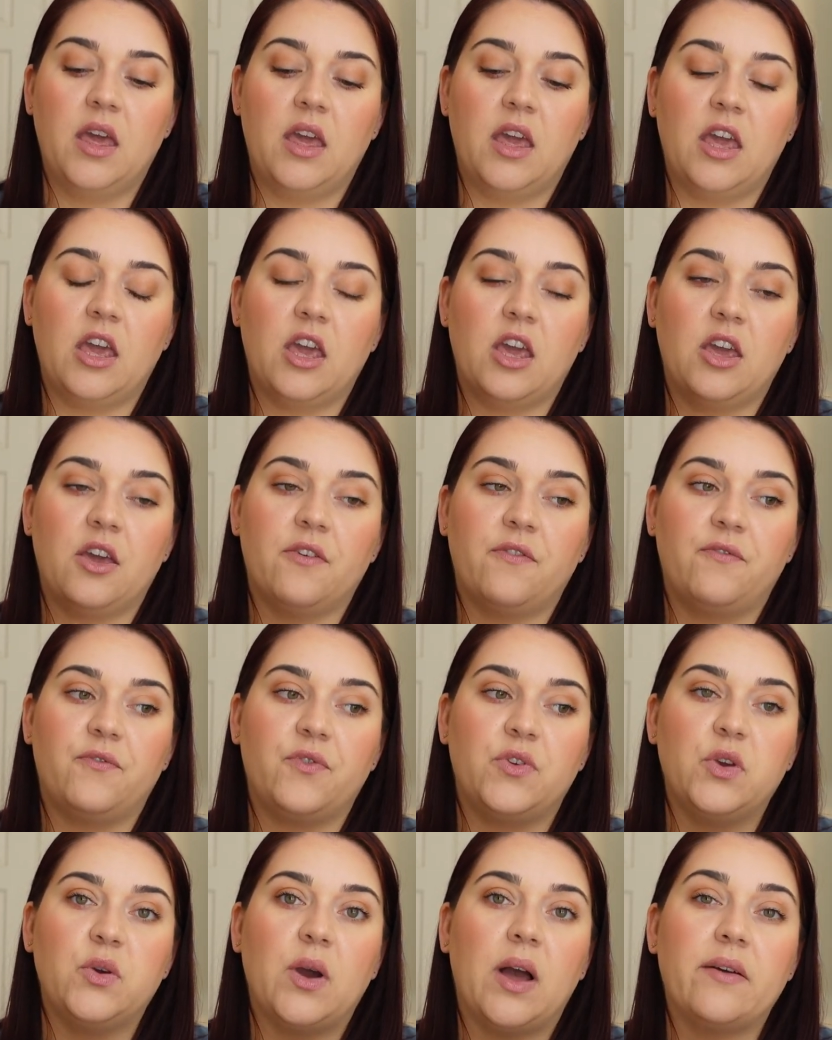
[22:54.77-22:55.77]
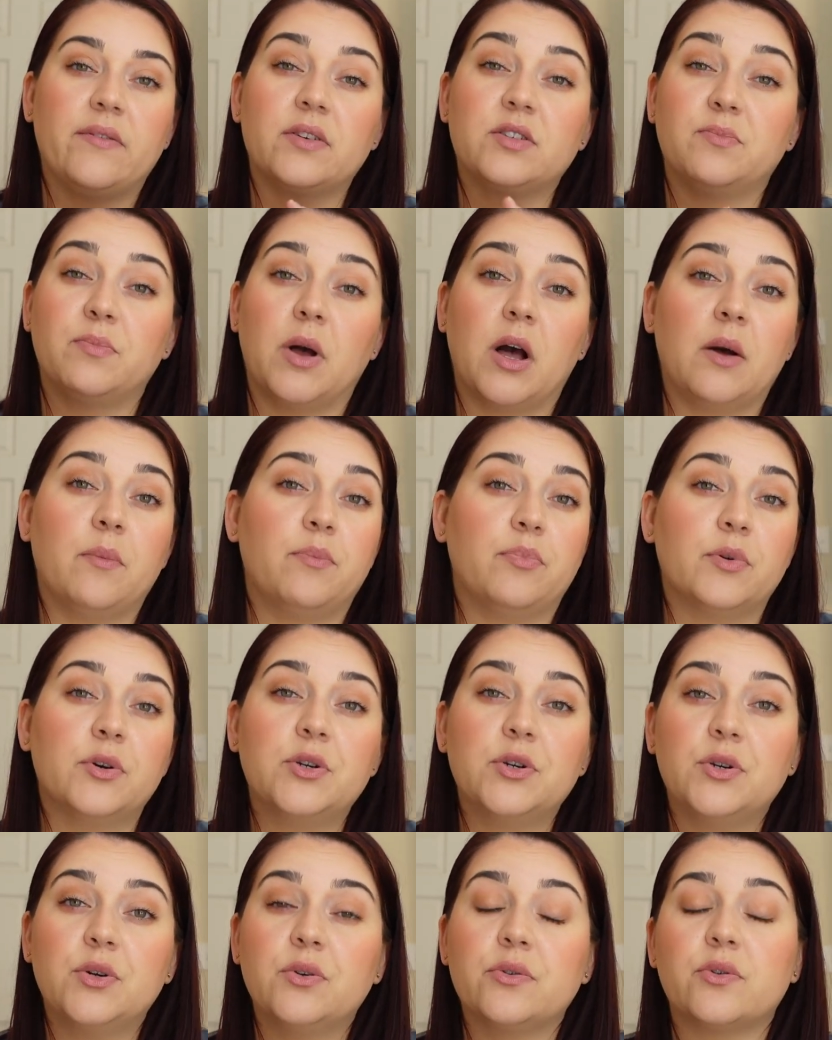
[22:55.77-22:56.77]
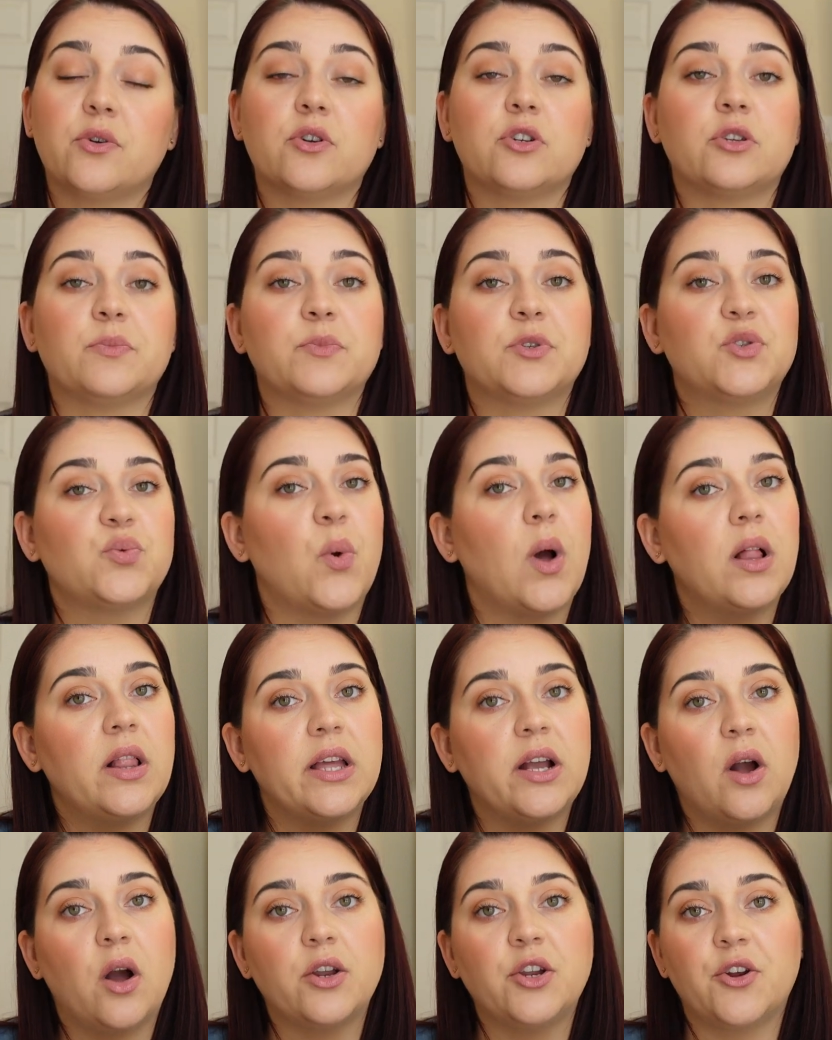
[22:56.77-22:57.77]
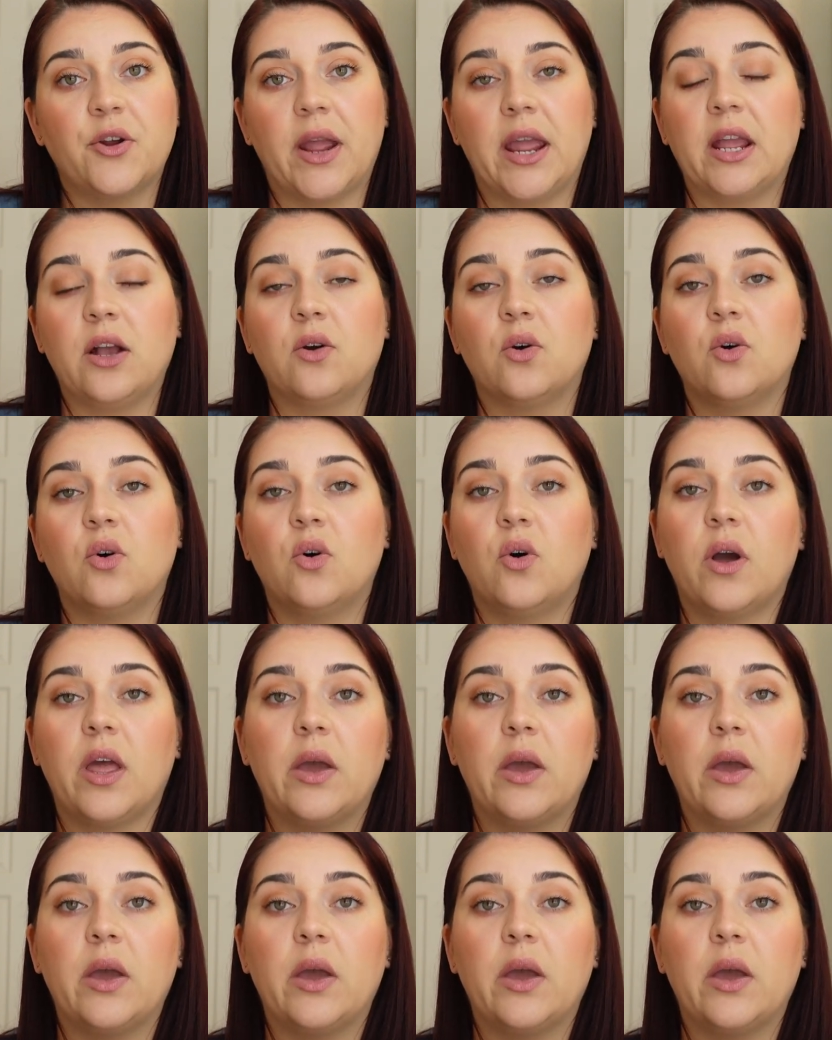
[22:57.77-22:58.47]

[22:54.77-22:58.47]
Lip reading: if you have a bruise or some swelling on your ankle,